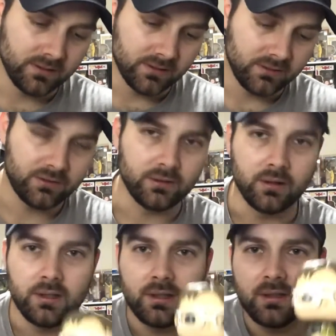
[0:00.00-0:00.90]
So
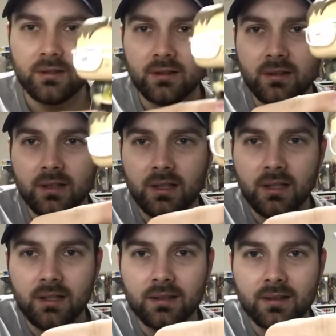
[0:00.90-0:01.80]
you can
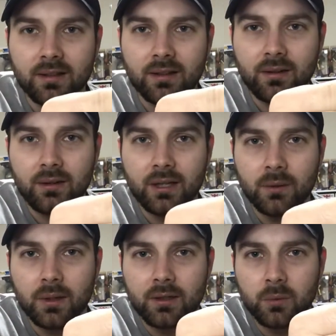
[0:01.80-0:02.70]
see, I don't know how
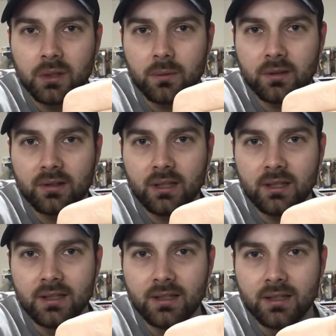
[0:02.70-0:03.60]
well you'll be able to see,
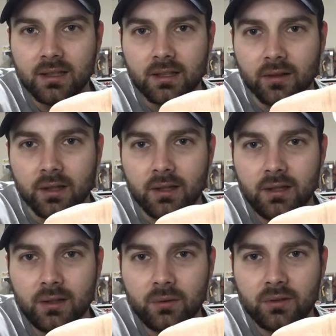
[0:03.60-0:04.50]
you got the
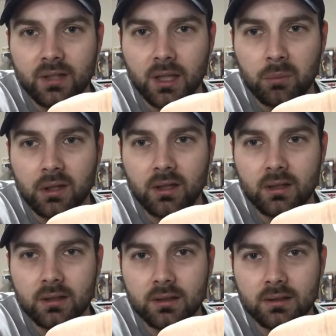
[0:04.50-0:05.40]
little stapler
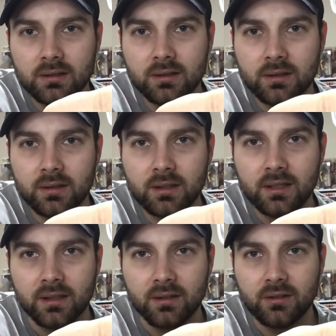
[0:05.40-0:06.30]

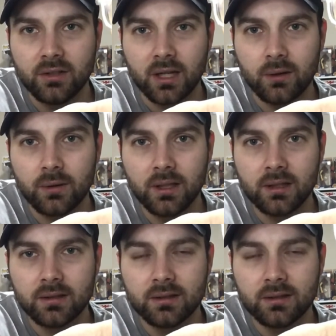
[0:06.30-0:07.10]
and his Jello there.